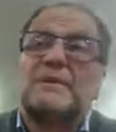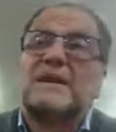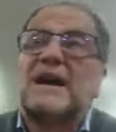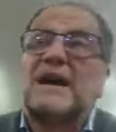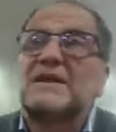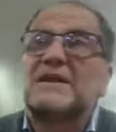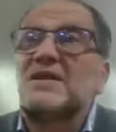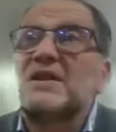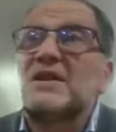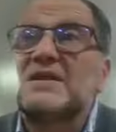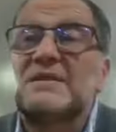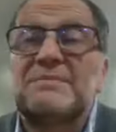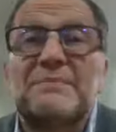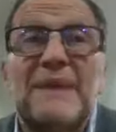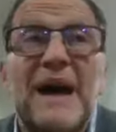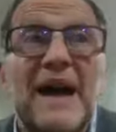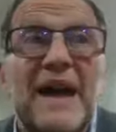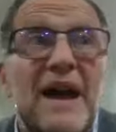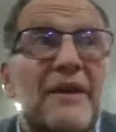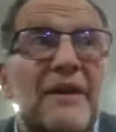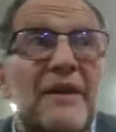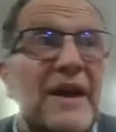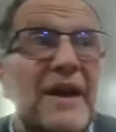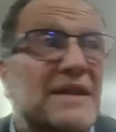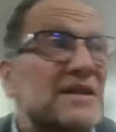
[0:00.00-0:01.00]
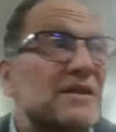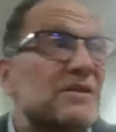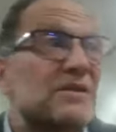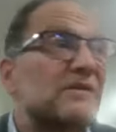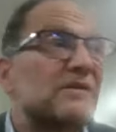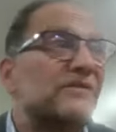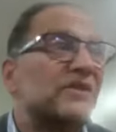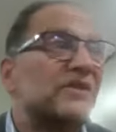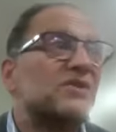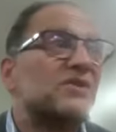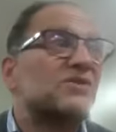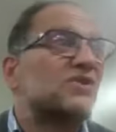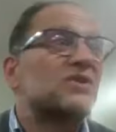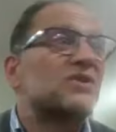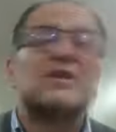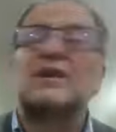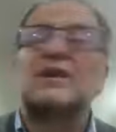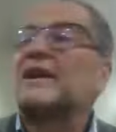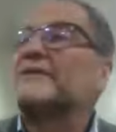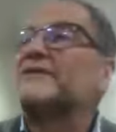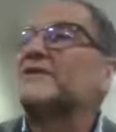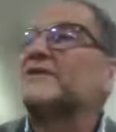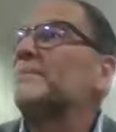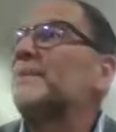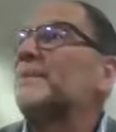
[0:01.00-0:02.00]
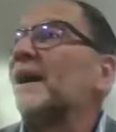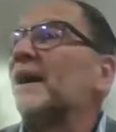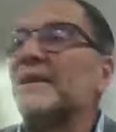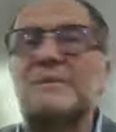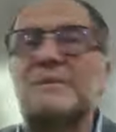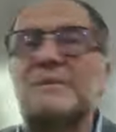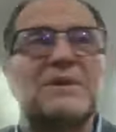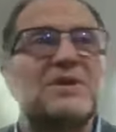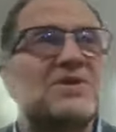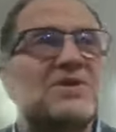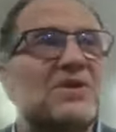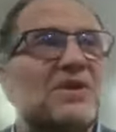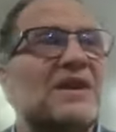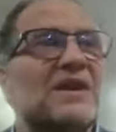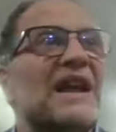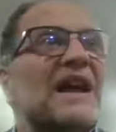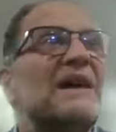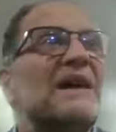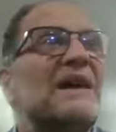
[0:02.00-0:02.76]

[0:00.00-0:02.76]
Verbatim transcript: But that's just my heretical views. You don't have to buy them at all.